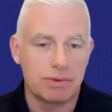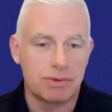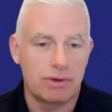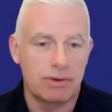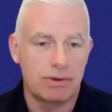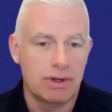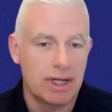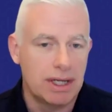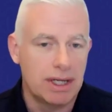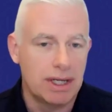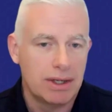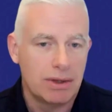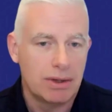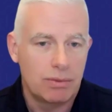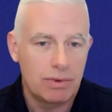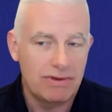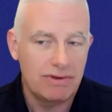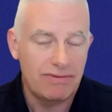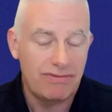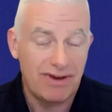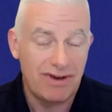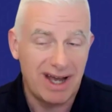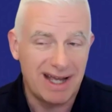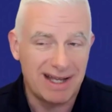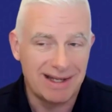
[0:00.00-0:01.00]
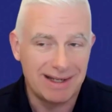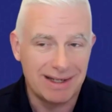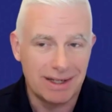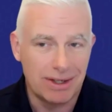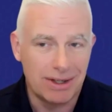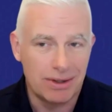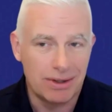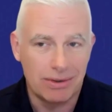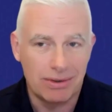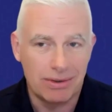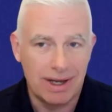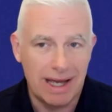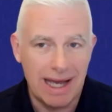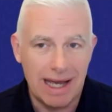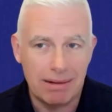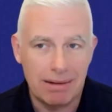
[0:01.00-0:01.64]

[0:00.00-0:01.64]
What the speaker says: Well, we find, you know,